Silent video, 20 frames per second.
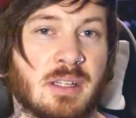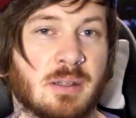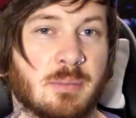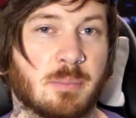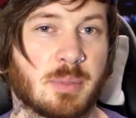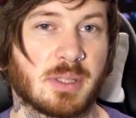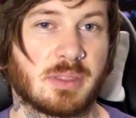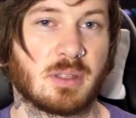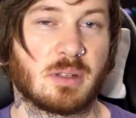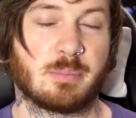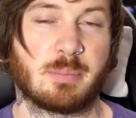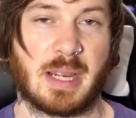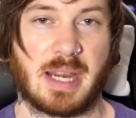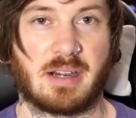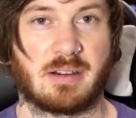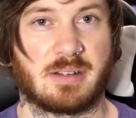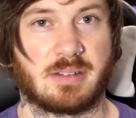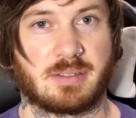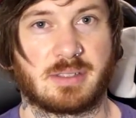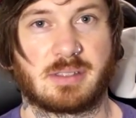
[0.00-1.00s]
but their
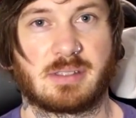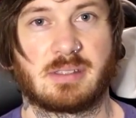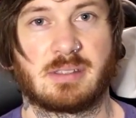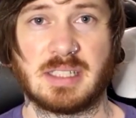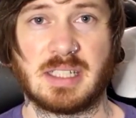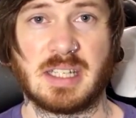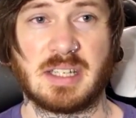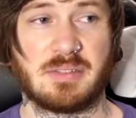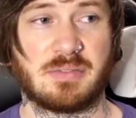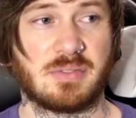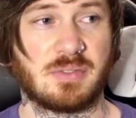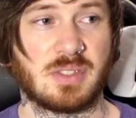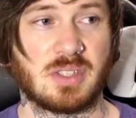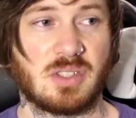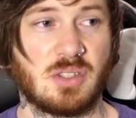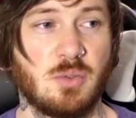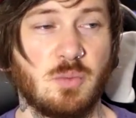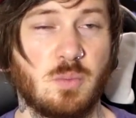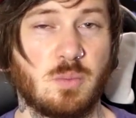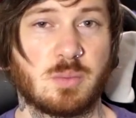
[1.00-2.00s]
parents. If
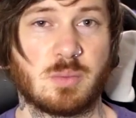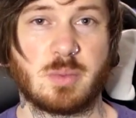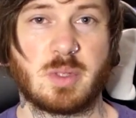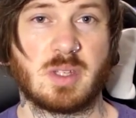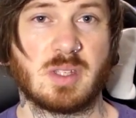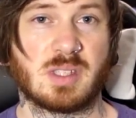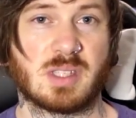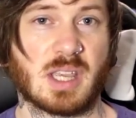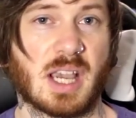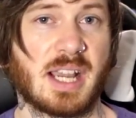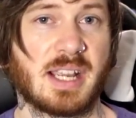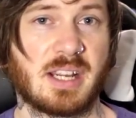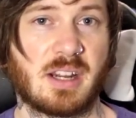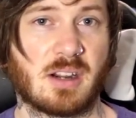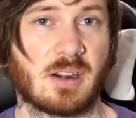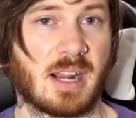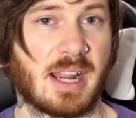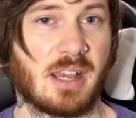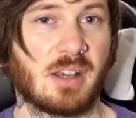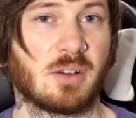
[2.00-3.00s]
you desire
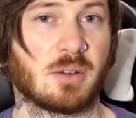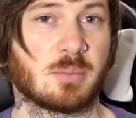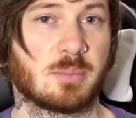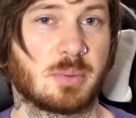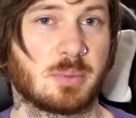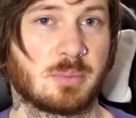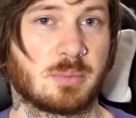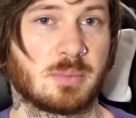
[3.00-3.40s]
help